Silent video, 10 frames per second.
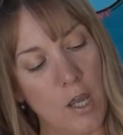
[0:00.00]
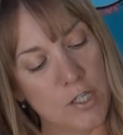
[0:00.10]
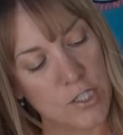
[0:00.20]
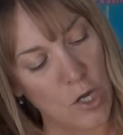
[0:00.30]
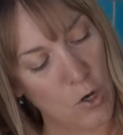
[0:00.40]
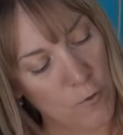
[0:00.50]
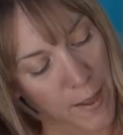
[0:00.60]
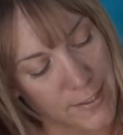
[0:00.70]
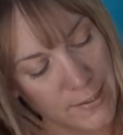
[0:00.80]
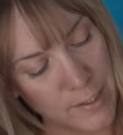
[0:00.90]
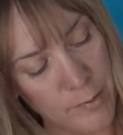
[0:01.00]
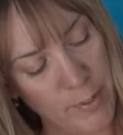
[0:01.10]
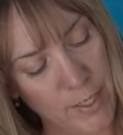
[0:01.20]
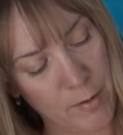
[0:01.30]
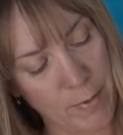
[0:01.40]
So that's a little
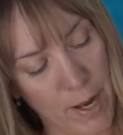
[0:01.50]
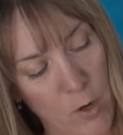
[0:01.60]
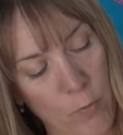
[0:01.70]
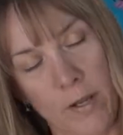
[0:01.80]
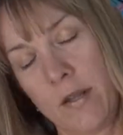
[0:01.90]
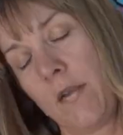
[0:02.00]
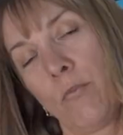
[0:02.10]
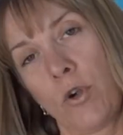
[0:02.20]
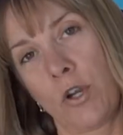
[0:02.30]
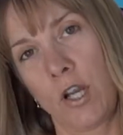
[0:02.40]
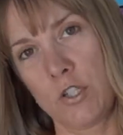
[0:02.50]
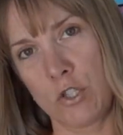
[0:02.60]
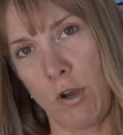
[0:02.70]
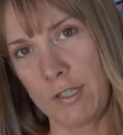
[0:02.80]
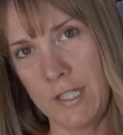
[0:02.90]
bit about what we're
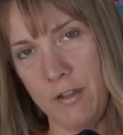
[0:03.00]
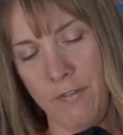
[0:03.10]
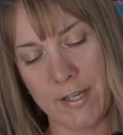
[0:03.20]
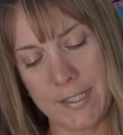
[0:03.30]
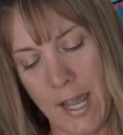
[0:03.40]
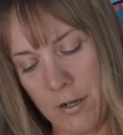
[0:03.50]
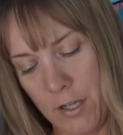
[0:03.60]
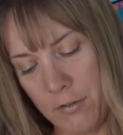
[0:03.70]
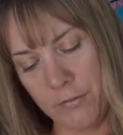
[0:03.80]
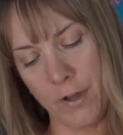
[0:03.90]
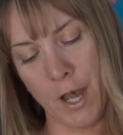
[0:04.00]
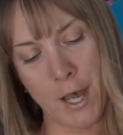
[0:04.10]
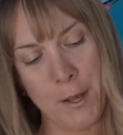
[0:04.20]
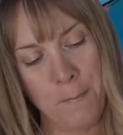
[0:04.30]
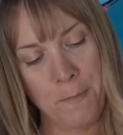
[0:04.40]
constructing the vest out of.
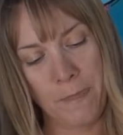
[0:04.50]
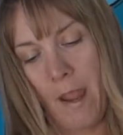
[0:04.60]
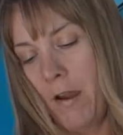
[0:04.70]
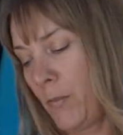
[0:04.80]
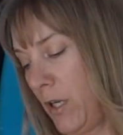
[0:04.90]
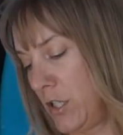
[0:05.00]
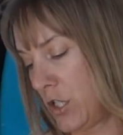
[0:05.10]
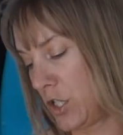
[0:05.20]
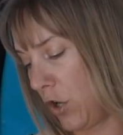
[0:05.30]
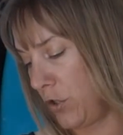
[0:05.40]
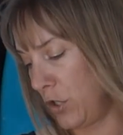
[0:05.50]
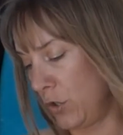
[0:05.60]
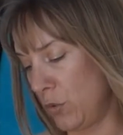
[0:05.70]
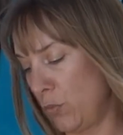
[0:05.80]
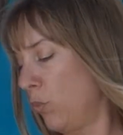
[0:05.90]
Now I wanted to show
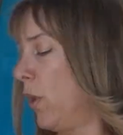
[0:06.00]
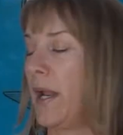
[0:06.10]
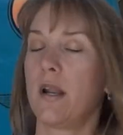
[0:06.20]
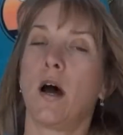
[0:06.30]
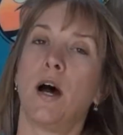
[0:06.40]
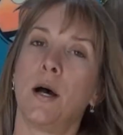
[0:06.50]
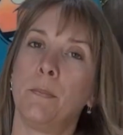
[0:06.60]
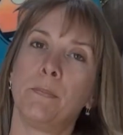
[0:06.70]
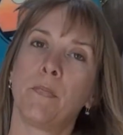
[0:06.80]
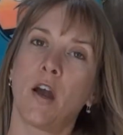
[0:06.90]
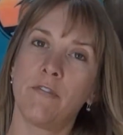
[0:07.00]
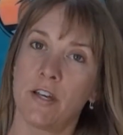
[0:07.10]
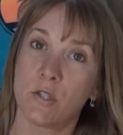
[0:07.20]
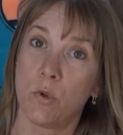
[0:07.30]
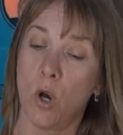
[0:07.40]
you what our
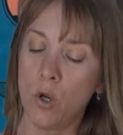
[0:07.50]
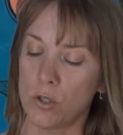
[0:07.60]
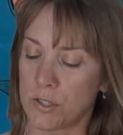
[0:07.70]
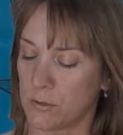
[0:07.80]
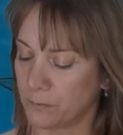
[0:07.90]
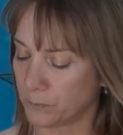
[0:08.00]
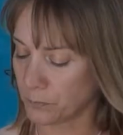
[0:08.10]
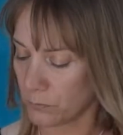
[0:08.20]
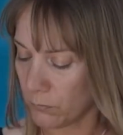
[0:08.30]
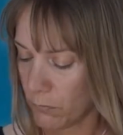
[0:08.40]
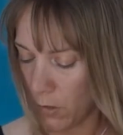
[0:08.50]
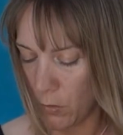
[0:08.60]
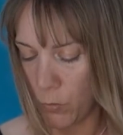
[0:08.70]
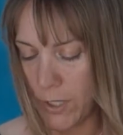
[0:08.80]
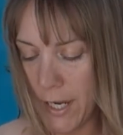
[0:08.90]
vest will hold.
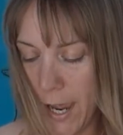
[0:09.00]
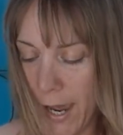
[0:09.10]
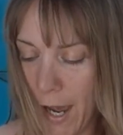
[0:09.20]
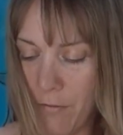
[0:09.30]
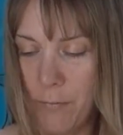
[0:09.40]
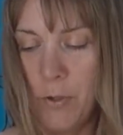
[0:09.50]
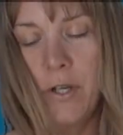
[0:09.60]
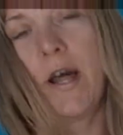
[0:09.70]
We have put